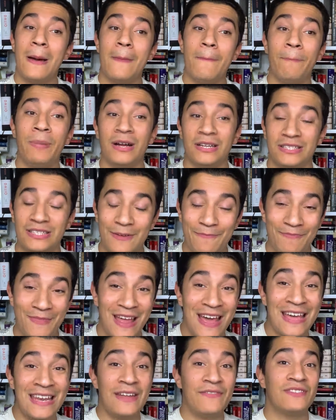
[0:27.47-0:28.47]
But
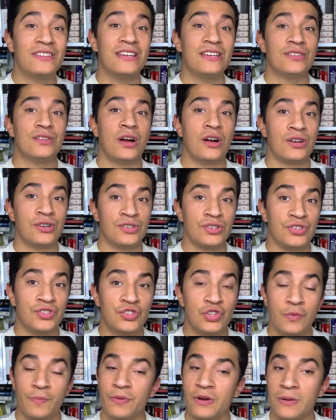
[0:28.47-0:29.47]
NFTs are
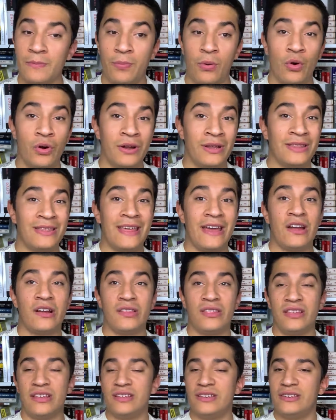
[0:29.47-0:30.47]
super important. They are
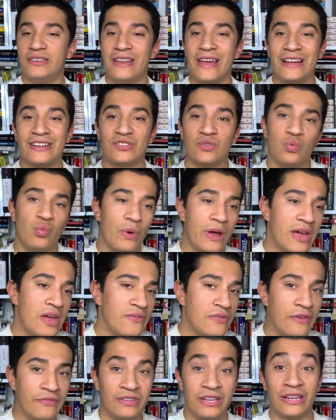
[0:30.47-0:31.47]
the next wave
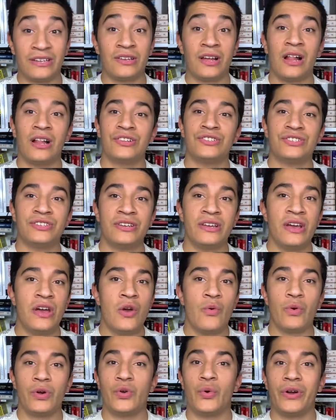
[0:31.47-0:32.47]
of technology
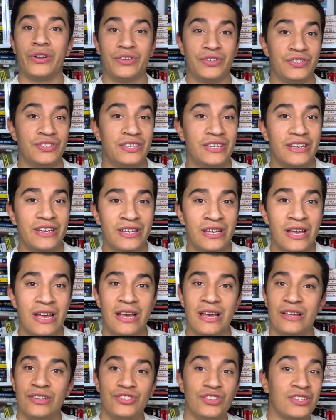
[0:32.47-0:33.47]
we're going to see,
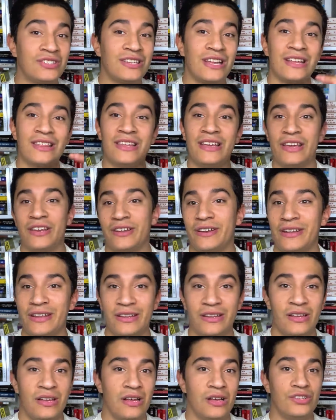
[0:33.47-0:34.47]
just like the internet,
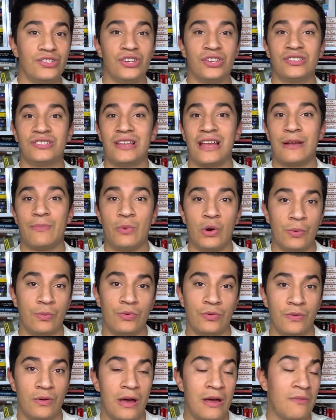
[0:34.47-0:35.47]
just like mobile.
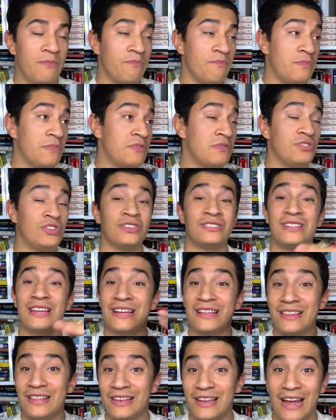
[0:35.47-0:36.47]
And just like in
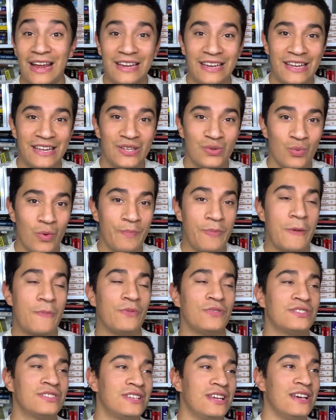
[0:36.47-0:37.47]
the 90s, when people
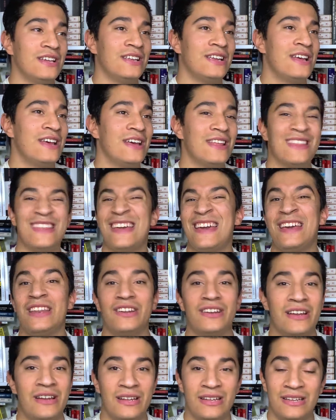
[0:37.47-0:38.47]
said the
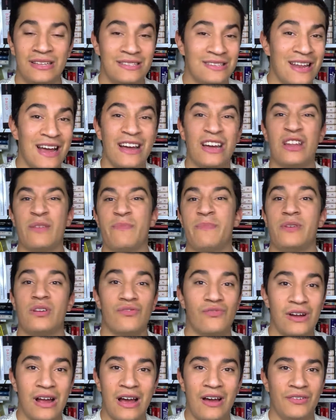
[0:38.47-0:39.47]
internet is not going to be
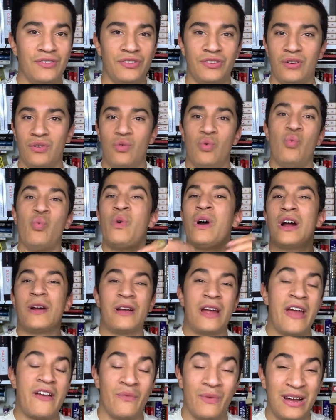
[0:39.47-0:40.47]
around,
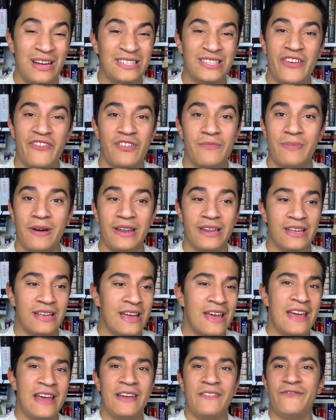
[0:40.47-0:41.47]
why is everybody
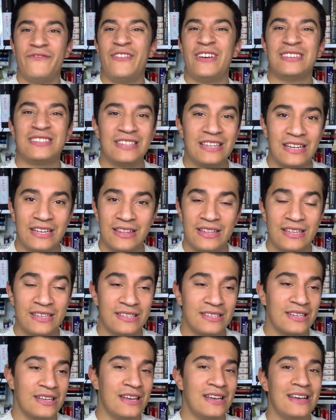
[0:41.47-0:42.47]
investing in this?
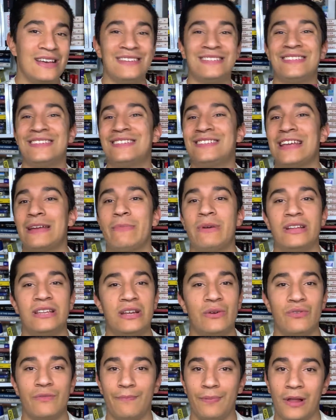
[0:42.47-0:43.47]
It's the same idea
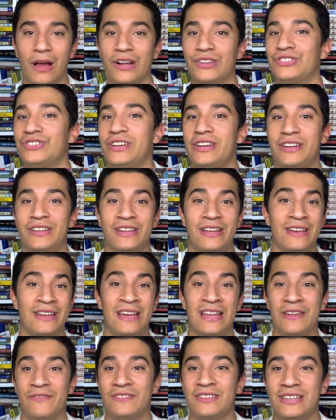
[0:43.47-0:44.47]
with blockchain and
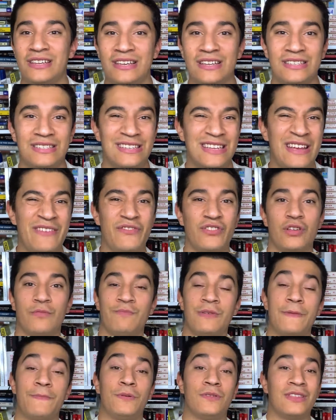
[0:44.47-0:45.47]
NFTs. Even though
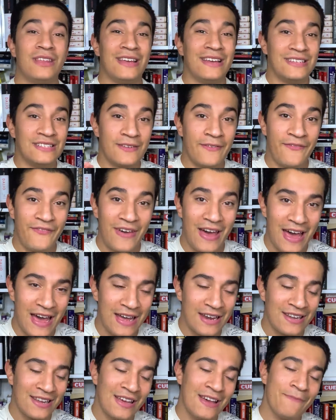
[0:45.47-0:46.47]
people think it's a
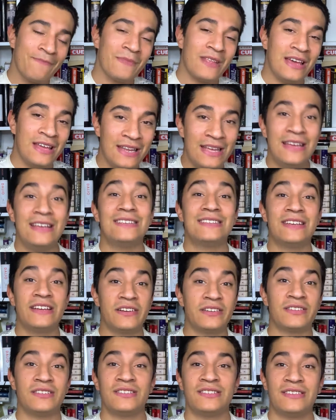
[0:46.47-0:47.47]
fad, it is here
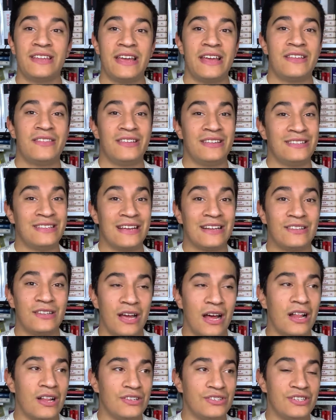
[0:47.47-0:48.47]
to stay. The
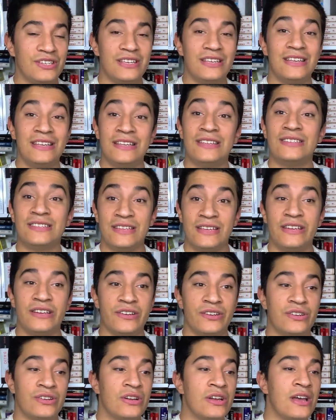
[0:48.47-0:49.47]
technology is
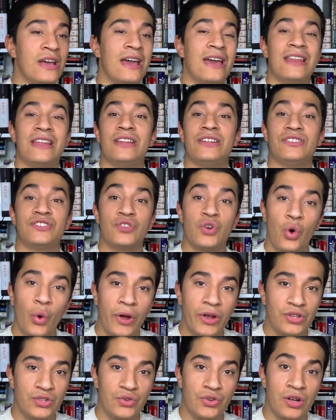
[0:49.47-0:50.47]
here, and it is going
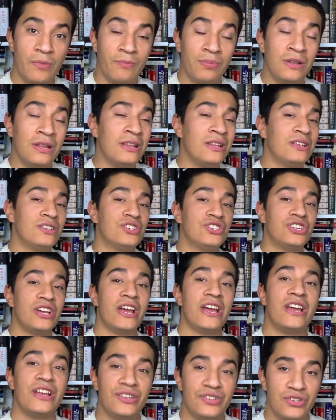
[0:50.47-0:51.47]
to completely
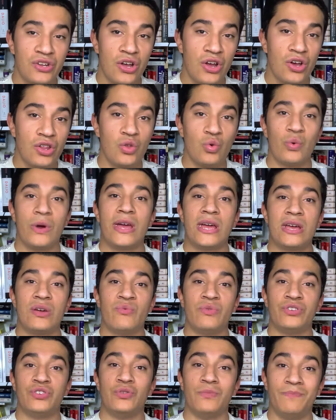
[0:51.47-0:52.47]
change the way we
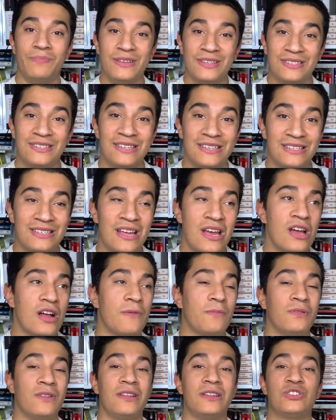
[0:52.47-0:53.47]
do business,
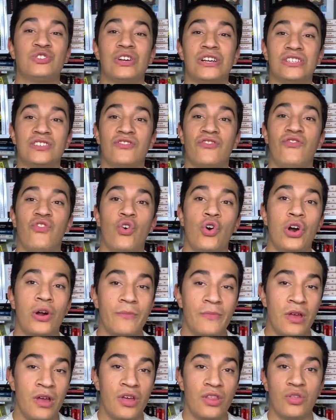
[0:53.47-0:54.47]
completely transform
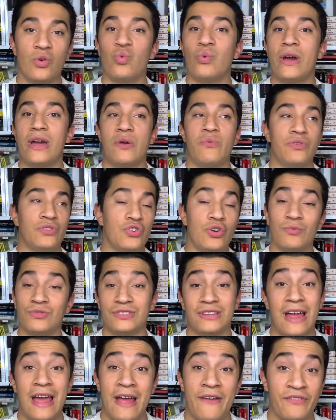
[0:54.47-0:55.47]
the way we do almost
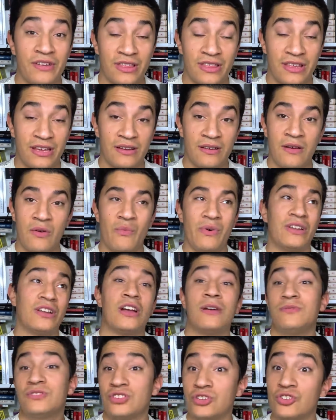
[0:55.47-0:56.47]
everything when it comes to